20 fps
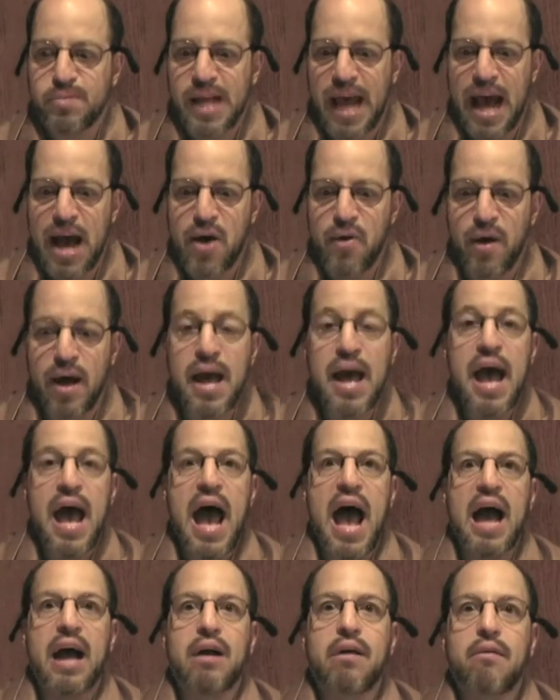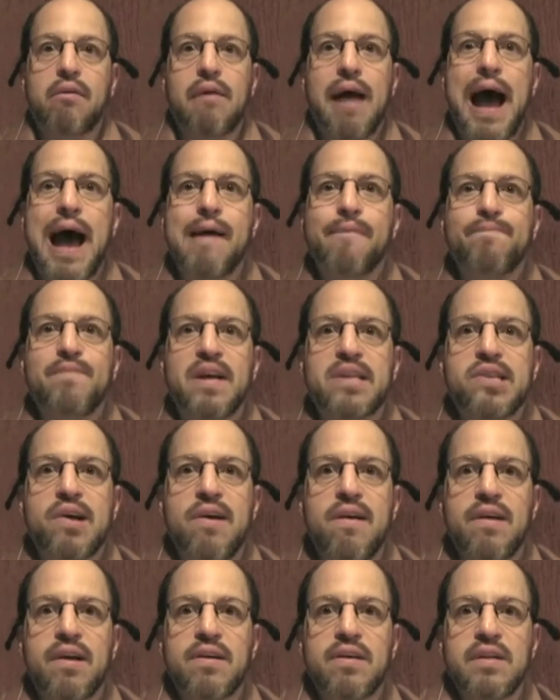down and grabbed the
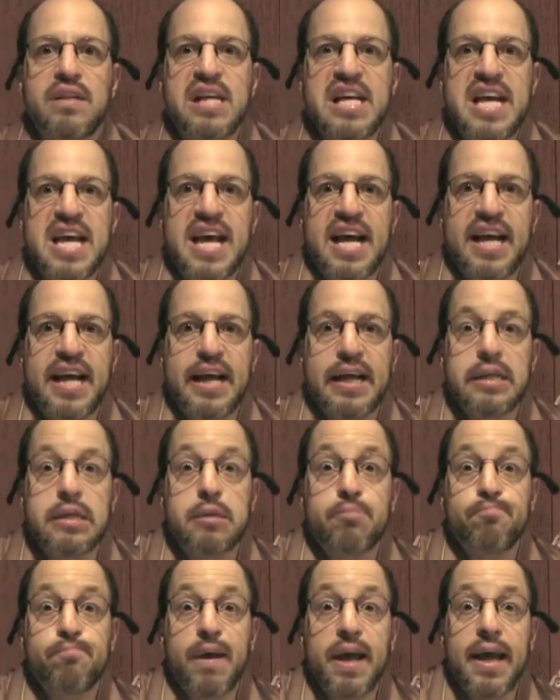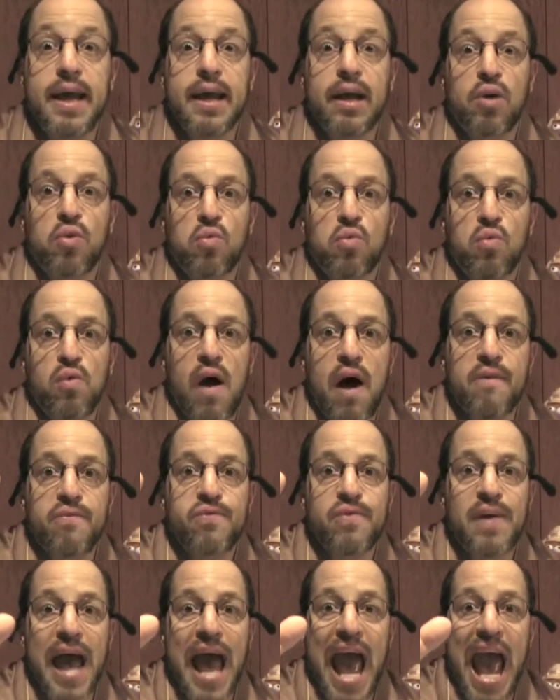turtle in his big,
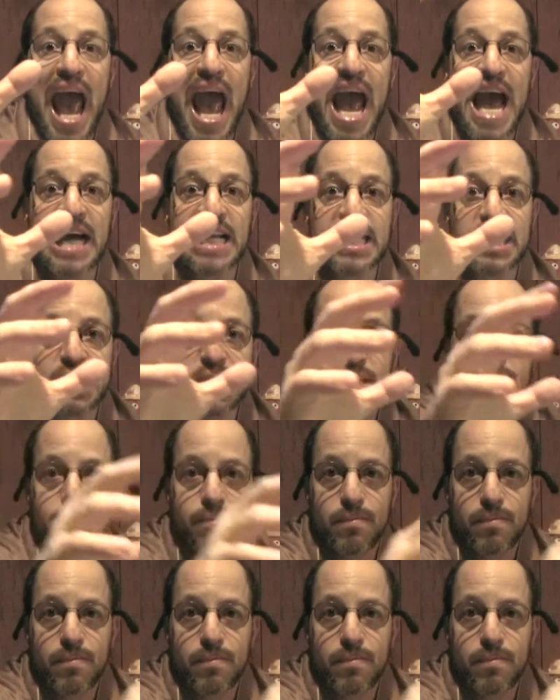rough hand.